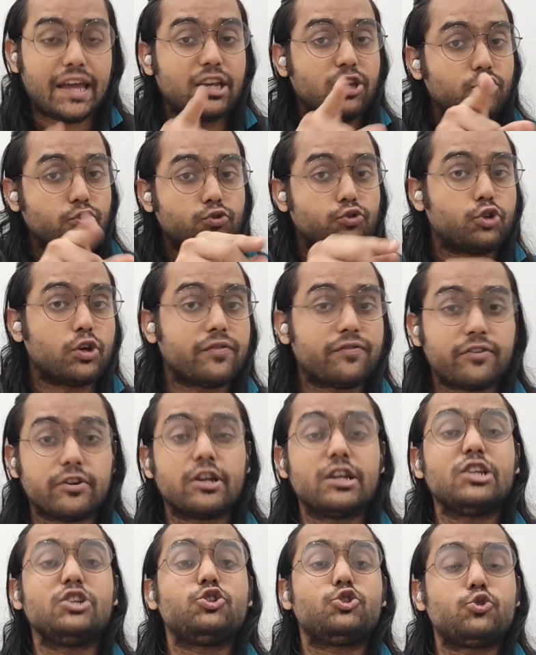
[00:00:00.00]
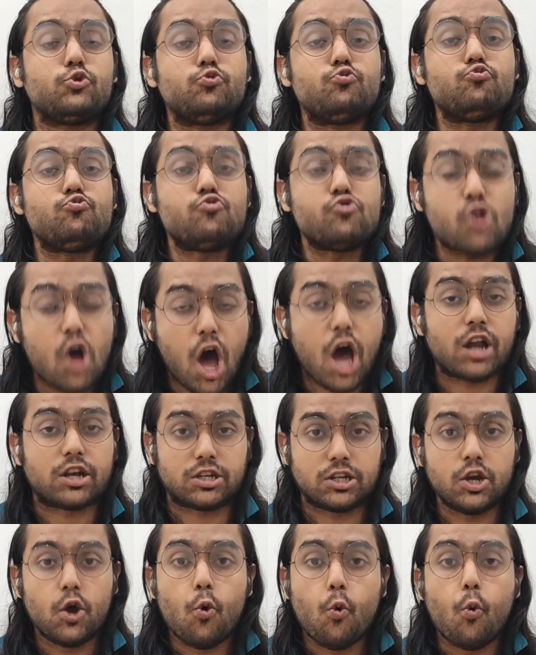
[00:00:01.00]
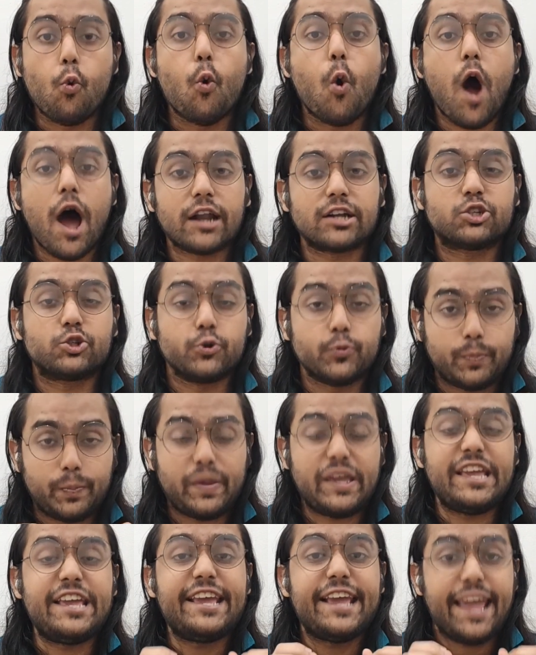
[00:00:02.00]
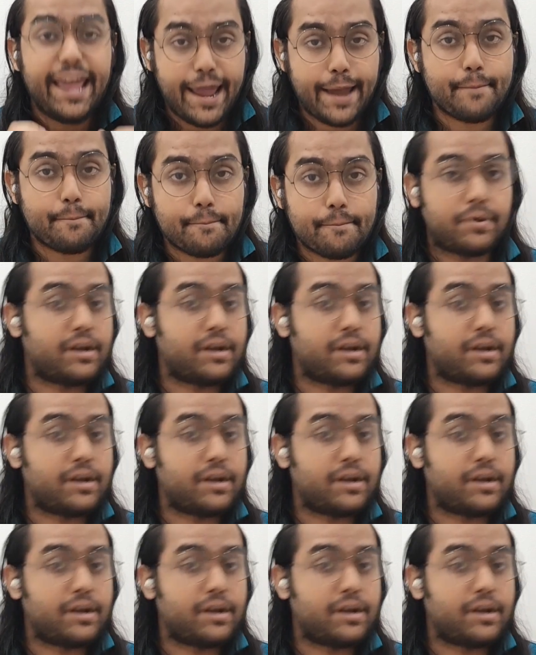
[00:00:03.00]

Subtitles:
and you definitely do not want to be him.